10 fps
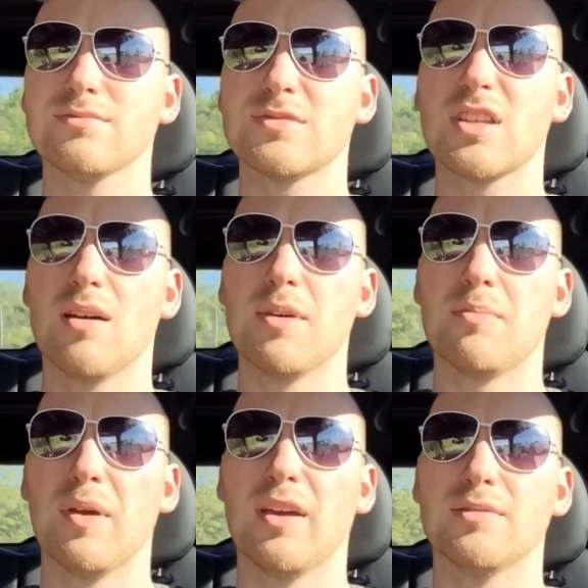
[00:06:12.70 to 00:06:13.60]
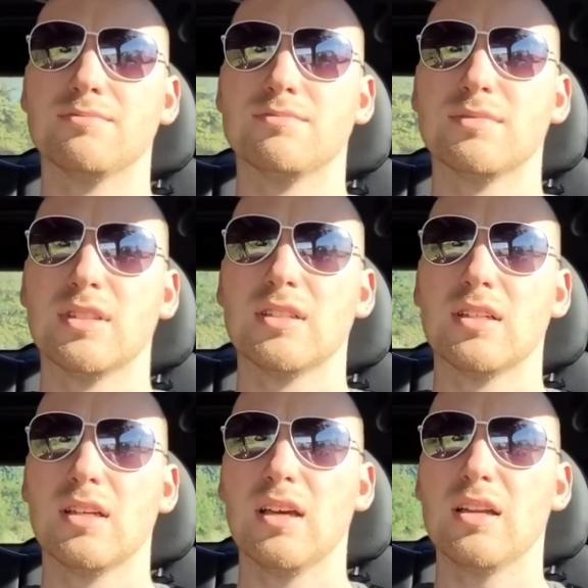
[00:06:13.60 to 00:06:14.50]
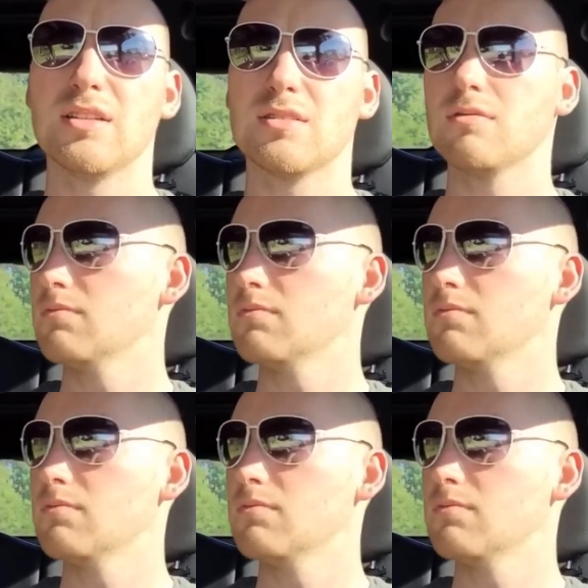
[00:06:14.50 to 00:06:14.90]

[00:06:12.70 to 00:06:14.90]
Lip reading: It's gonna be a pain. It is.